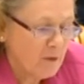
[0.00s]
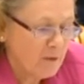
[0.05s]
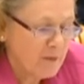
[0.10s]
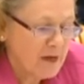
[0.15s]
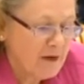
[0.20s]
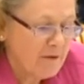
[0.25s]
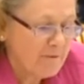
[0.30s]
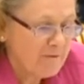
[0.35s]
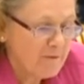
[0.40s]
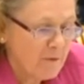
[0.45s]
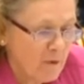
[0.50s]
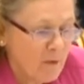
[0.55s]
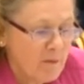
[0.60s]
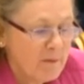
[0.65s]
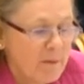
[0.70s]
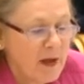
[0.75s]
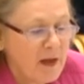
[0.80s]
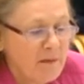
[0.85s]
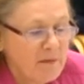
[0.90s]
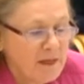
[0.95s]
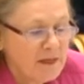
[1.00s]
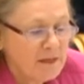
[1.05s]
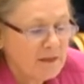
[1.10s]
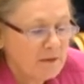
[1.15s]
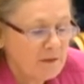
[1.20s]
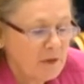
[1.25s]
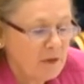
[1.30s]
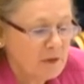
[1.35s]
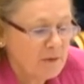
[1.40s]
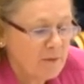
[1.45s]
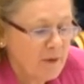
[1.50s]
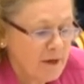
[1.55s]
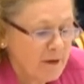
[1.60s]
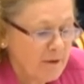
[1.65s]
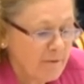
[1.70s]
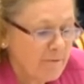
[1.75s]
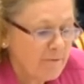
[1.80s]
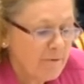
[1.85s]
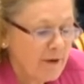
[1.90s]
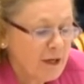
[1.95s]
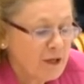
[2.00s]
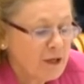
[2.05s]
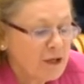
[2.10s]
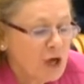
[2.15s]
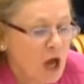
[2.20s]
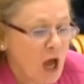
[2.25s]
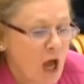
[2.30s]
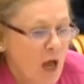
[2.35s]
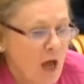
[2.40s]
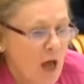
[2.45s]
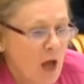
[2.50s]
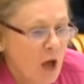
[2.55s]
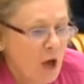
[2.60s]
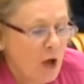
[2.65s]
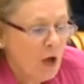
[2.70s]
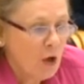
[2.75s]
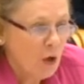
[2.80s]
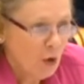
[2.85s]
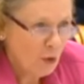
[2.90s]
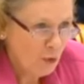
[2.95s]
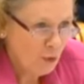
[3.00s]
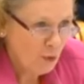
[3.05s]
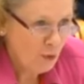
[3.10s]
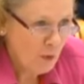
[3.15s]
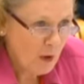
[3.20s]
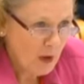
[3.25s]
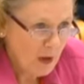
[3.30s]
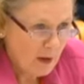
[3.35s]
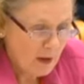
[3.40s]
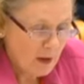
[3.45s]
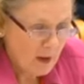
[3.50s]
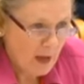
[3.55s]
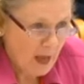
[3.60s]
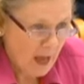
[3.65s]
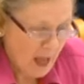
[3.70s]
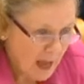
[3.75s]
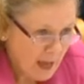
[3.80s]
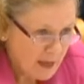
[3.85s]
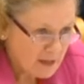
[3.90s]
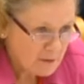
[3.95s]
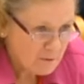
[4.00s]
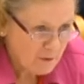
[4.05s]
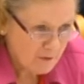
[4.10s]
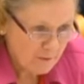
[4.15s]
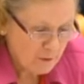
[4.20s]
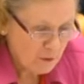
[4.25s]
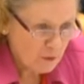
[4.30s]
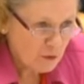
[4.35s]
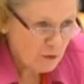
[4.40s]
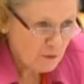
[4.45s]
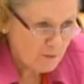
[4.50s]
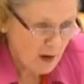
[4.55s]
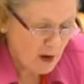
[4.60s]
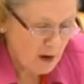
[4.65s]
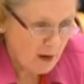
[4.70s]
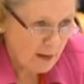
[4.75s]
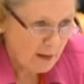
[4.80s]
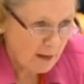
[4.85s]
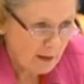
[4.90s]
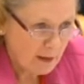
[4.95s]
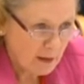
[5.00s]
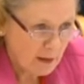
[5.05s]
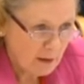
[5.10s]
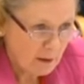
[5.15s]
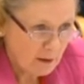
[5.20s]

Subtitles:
informed by Dr. Brendan French who has reviewed my